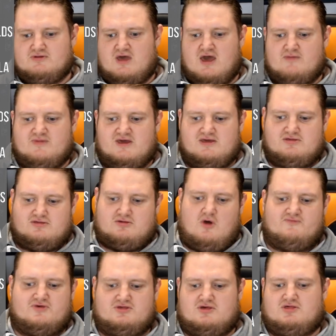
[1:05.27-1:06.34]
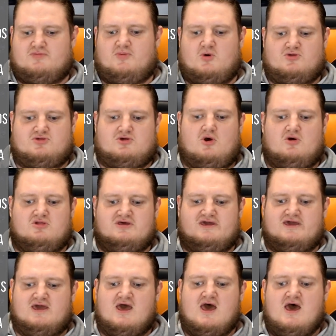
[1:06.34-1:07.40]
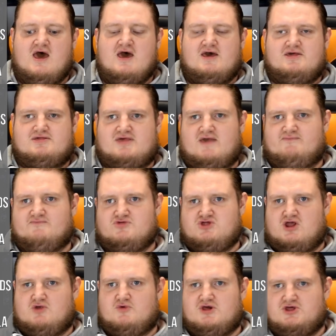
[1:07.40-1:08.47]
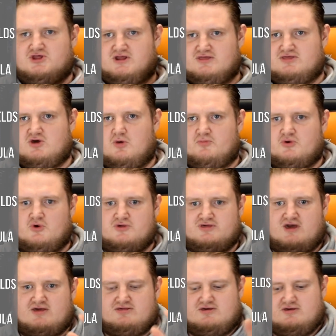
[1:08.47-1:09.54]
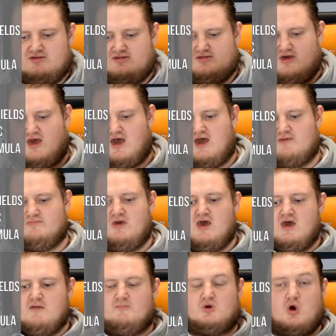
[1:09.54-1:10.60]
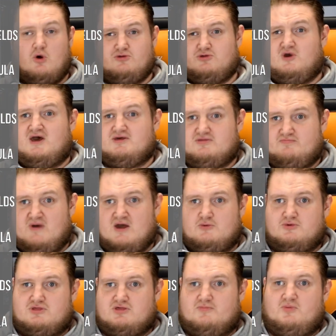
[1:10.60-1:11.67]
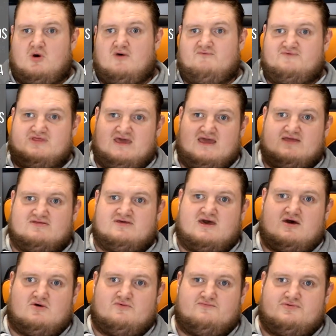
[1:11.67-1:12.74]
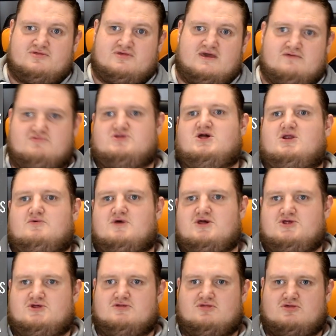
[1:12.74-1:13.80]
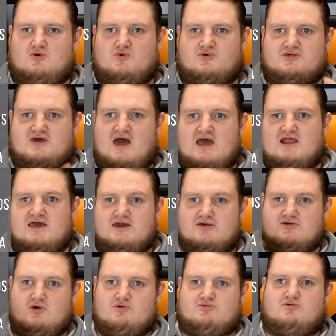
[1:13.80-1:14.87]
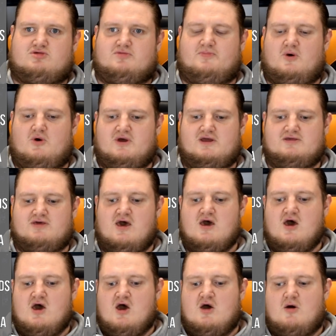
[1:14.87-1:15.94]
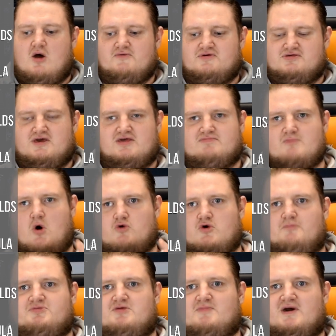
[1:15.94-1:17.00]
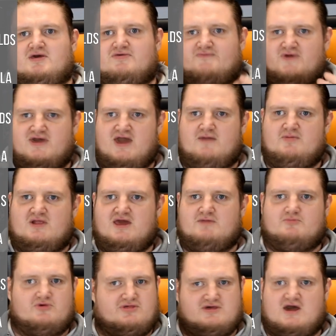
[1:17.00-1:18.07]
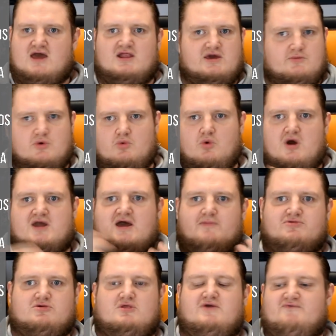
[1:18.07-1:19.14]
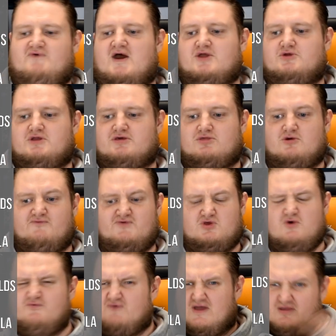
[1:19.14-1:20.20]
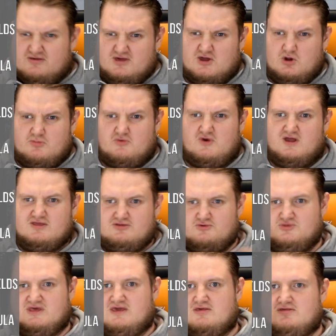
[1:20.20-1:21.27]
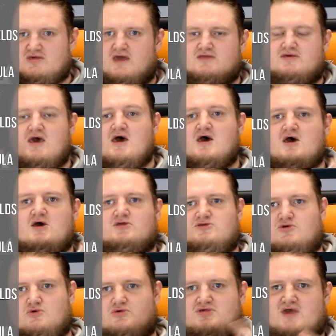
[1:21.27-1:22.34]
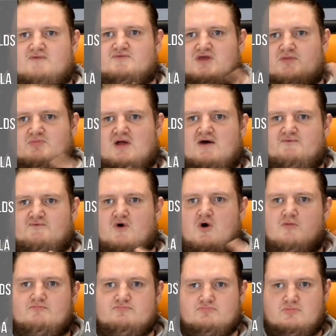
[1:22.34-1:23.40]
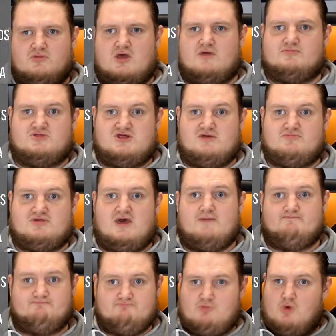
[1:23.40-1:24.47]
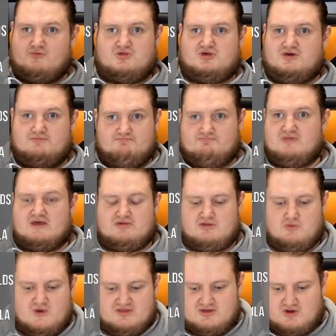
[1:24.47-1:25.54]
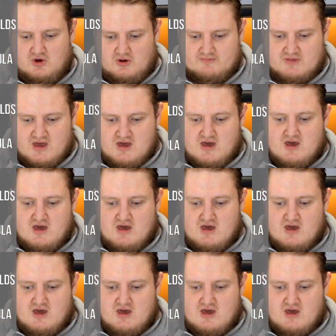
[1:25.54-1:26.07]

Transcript: It's obviously supports all the 7th generation Intel processors, but it also has backwards support for the Intel 6th generation, so Skylake is also supported. Obviously it's more optimized for Kaby Lake, but Skylake will work absolutely fine on it. So if you do fancy an upgrade to the Z270 platform and chipset, obviously that's the way to go.